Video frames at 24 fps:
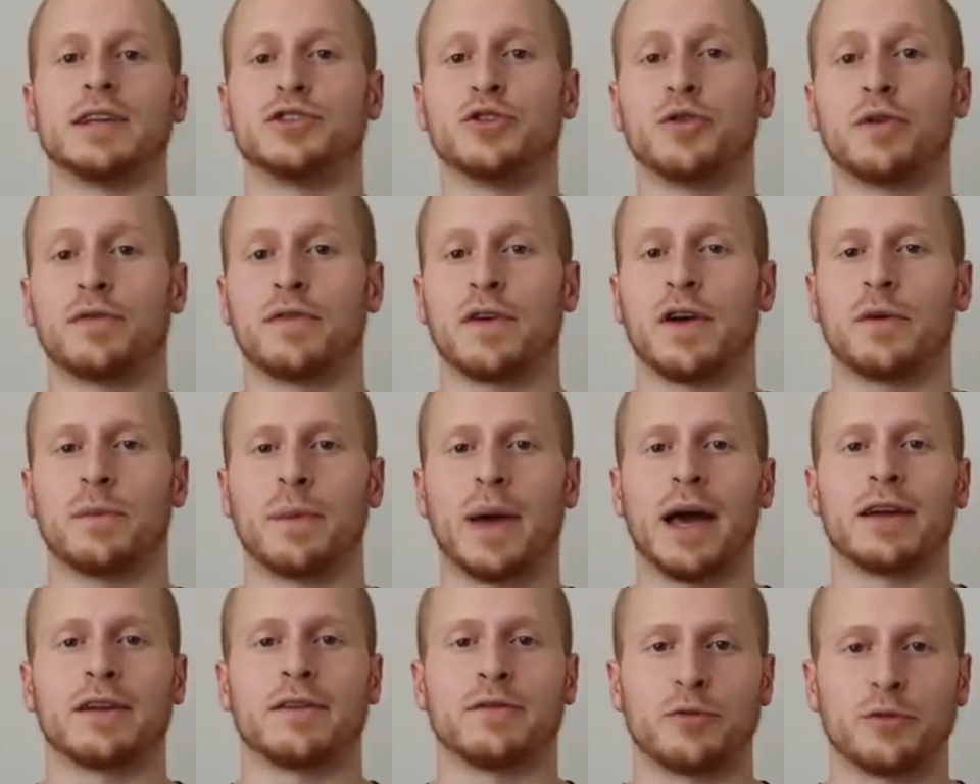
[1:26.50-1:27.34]
I do a fair
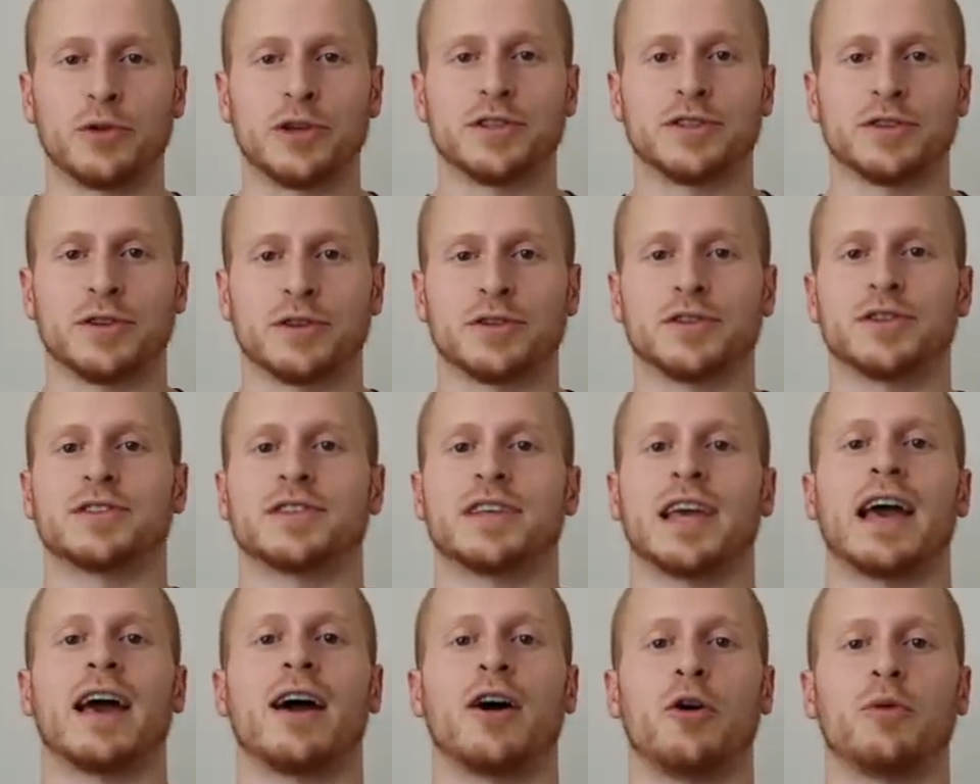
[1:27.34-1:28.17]
amount of research
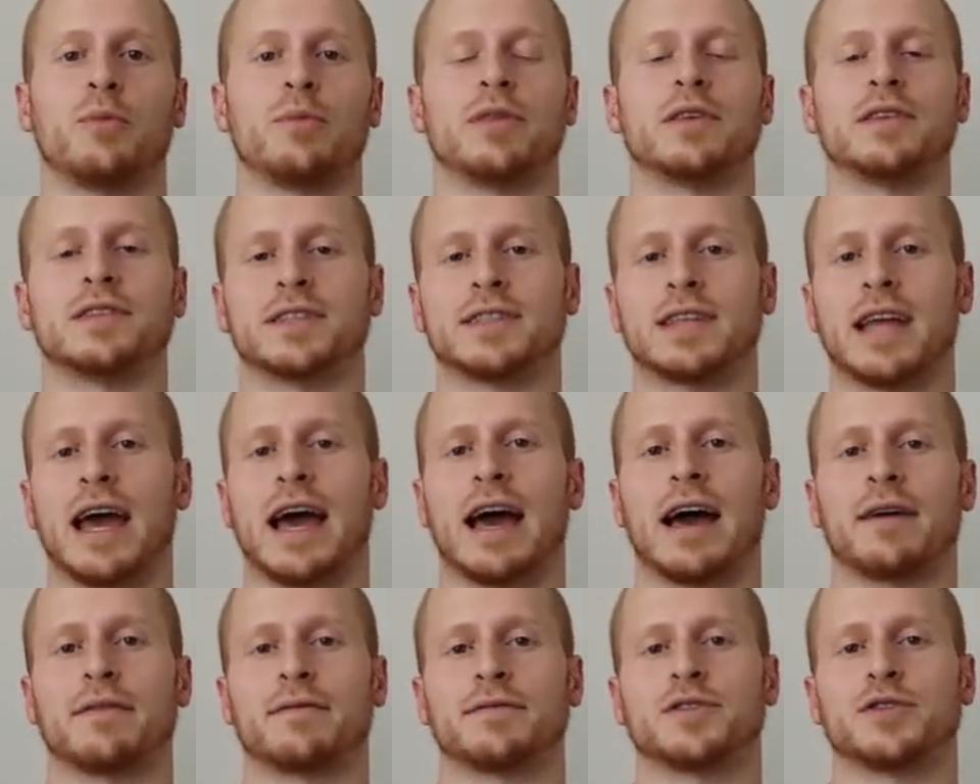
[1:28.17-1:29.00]
to help the
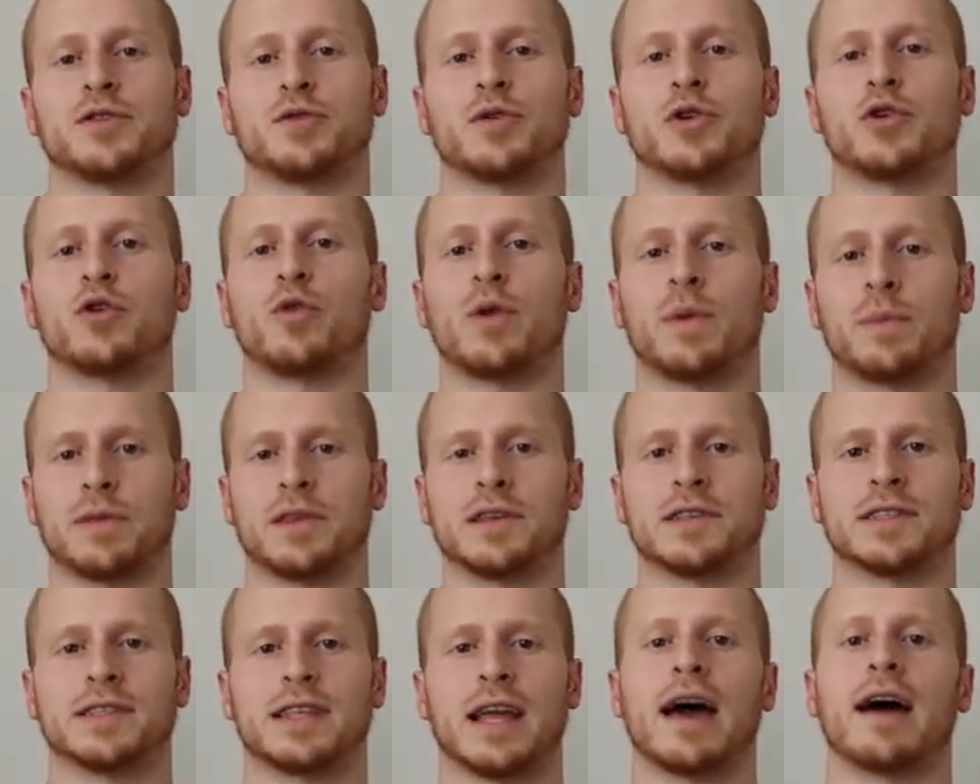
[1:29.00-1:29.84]
staff, to equip
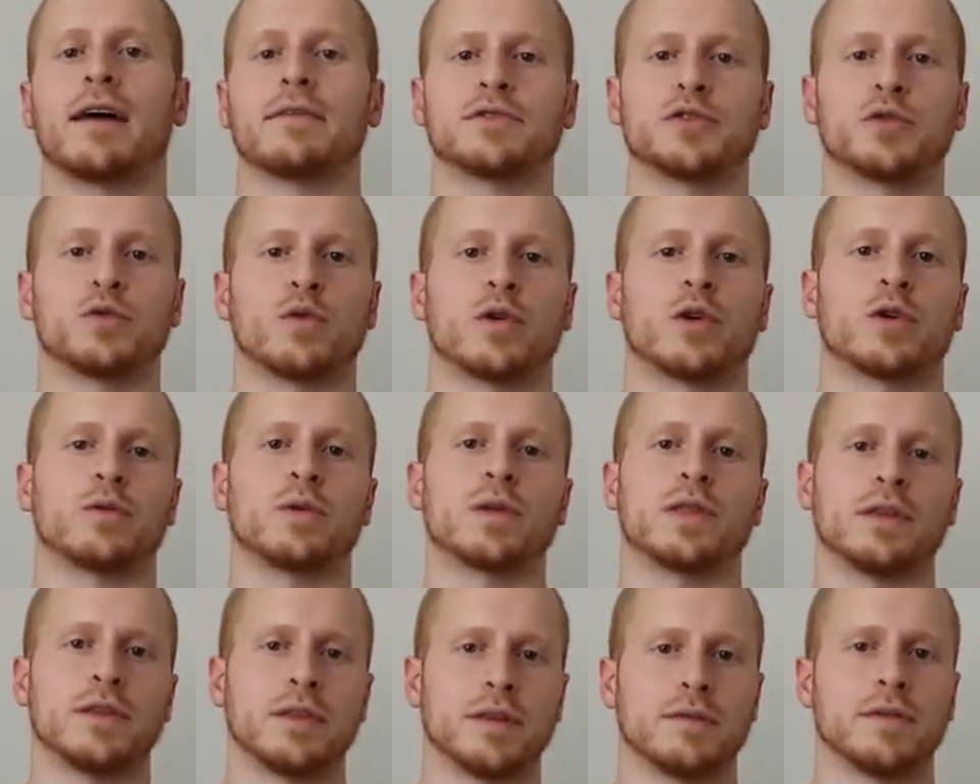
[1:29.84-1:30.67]
the staff to work
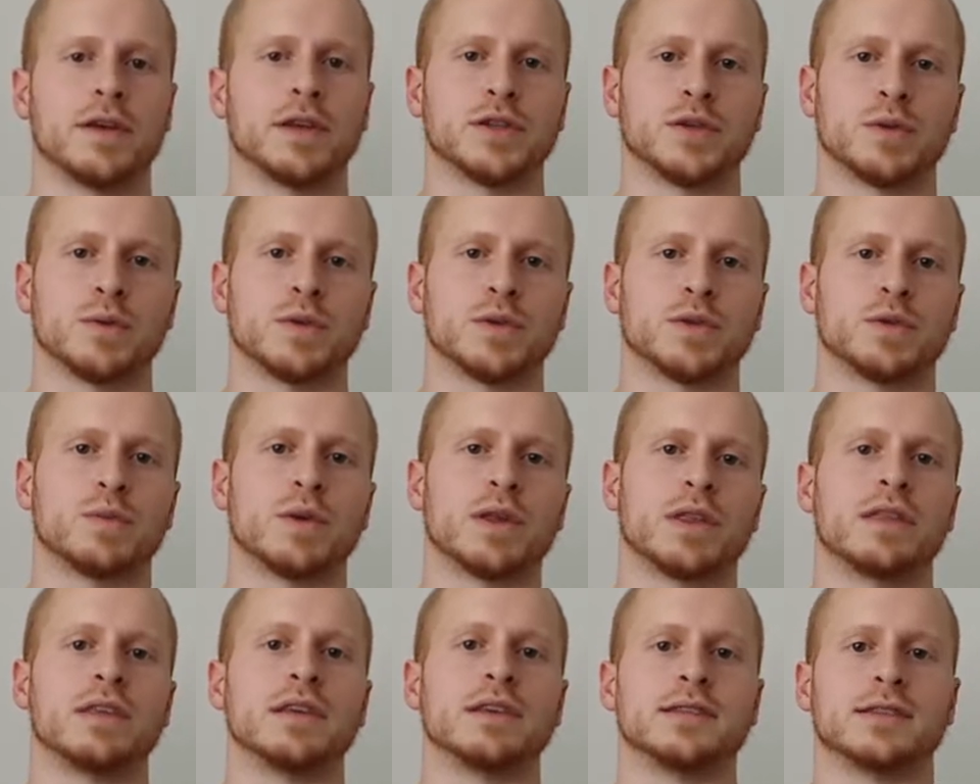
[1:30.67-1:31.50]
with individuals
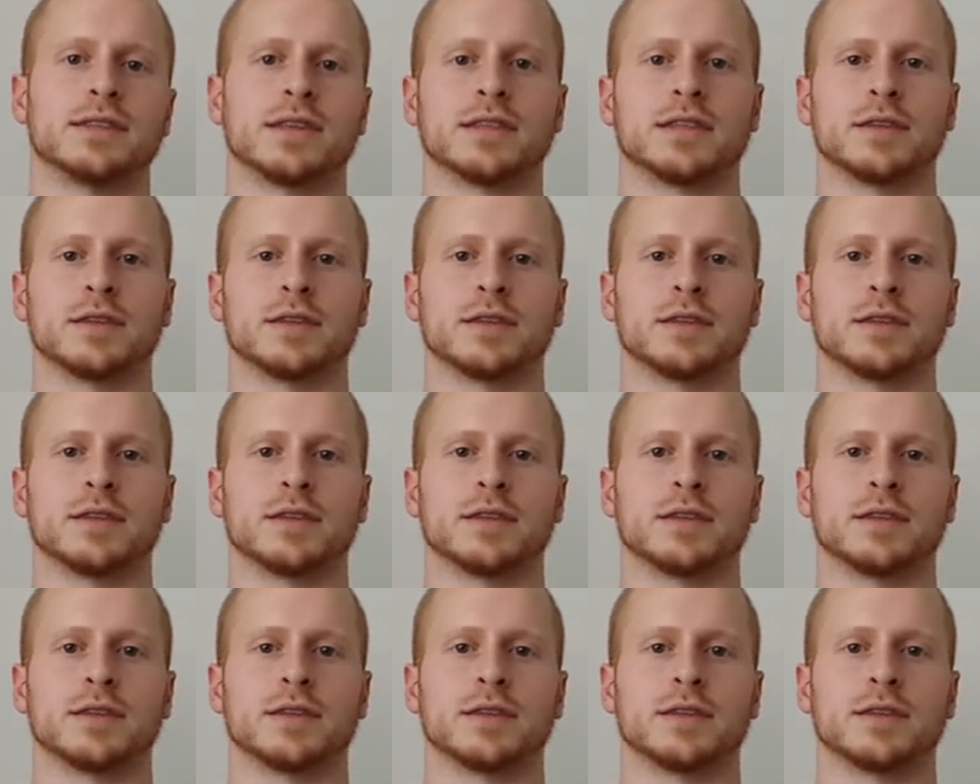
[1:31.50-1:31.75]
with these